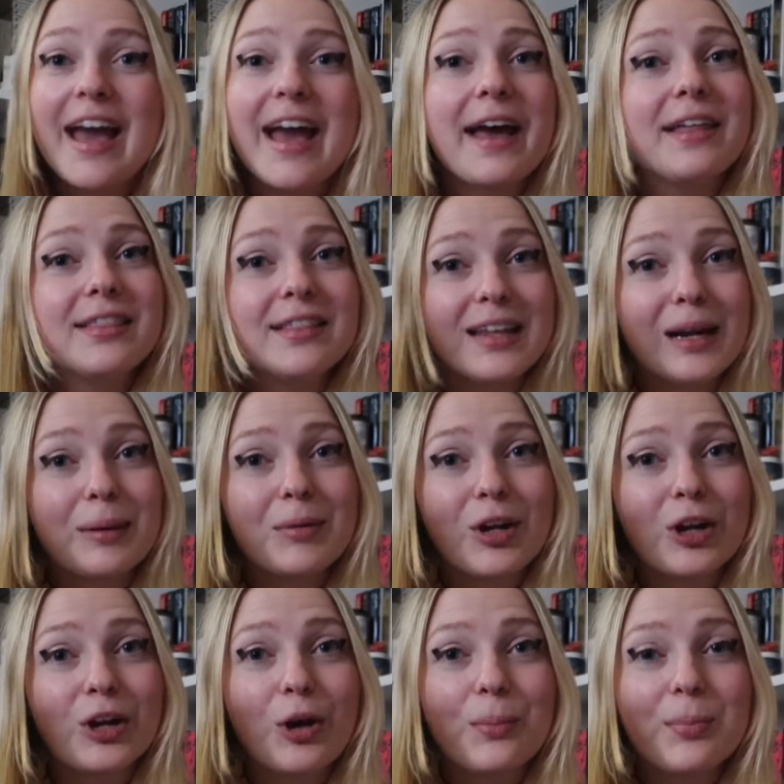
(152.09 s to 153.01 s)
and then I'm
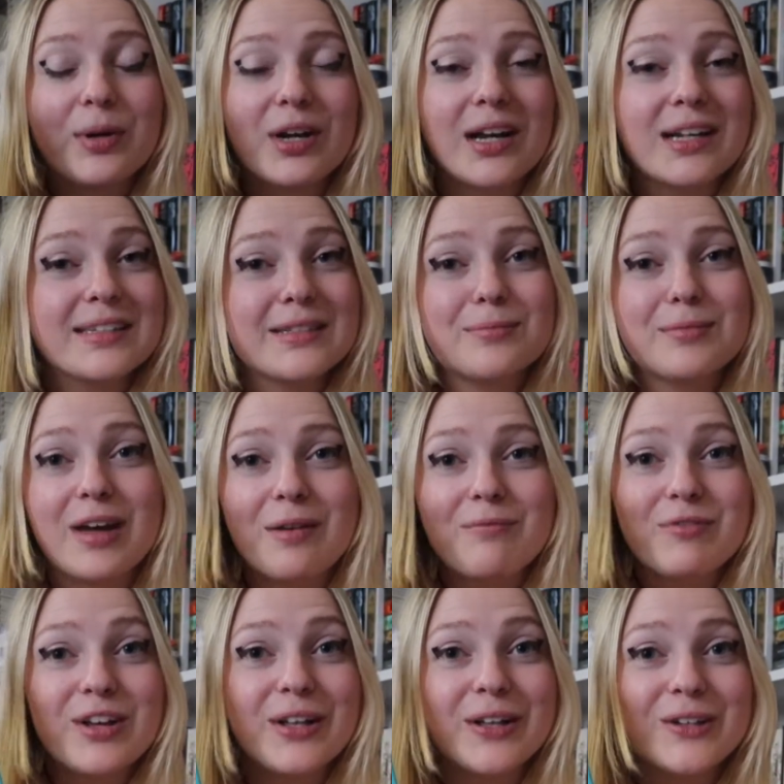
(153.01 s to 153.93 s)
gonna go put on some
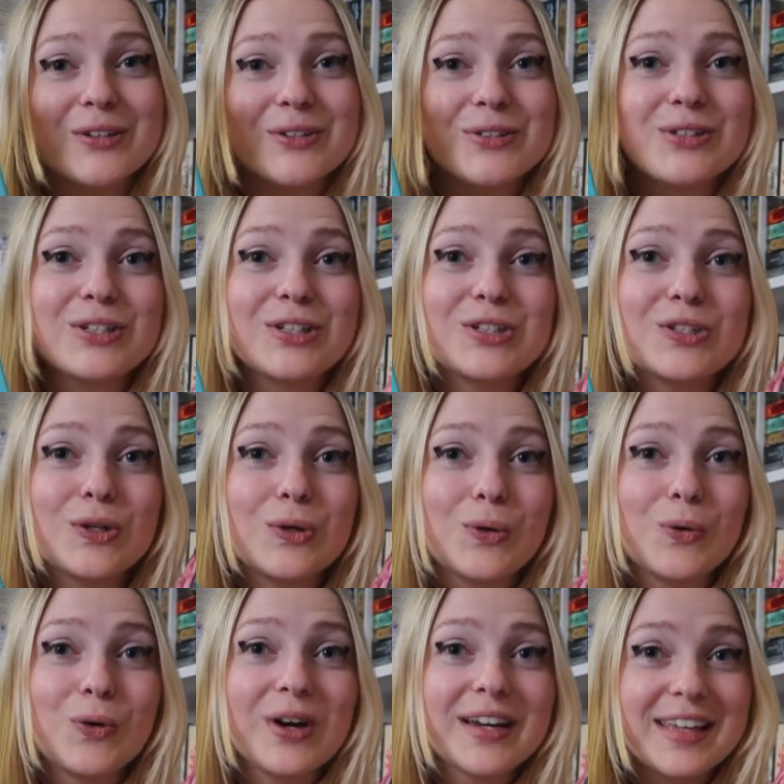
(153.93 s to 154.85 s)
comfy clothes
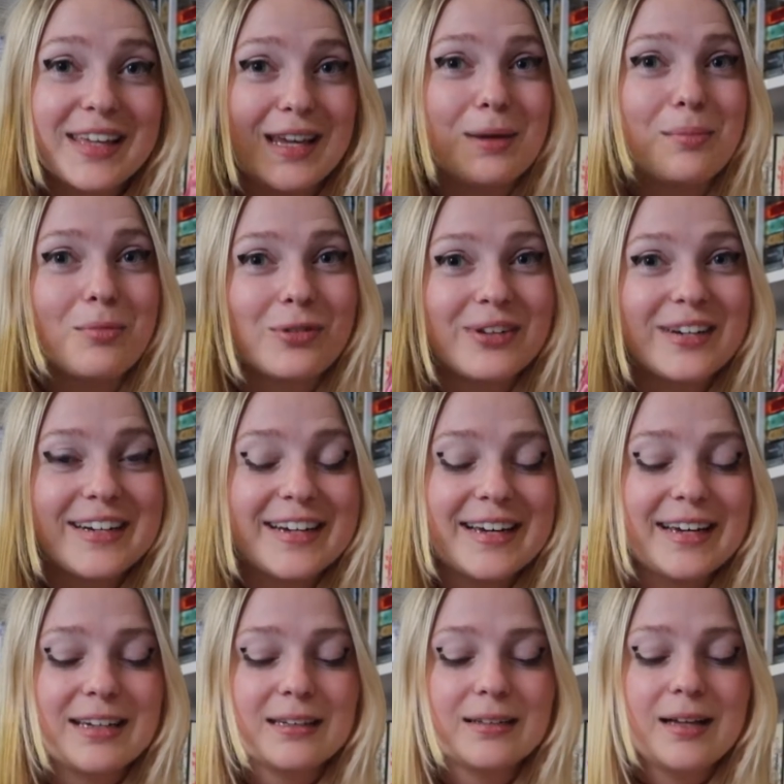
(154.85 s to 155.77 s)
to keep
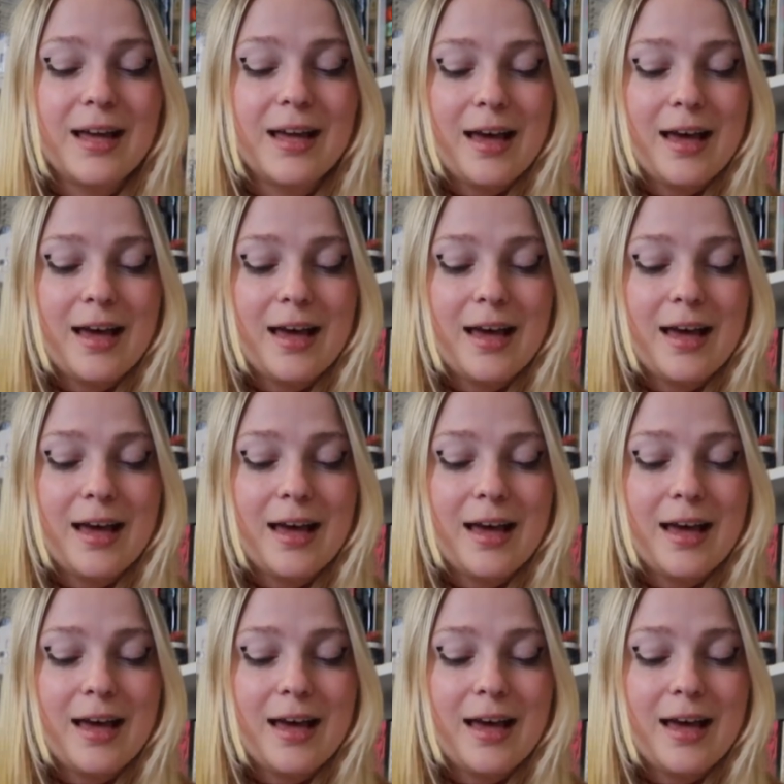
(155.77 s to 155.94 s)
reading.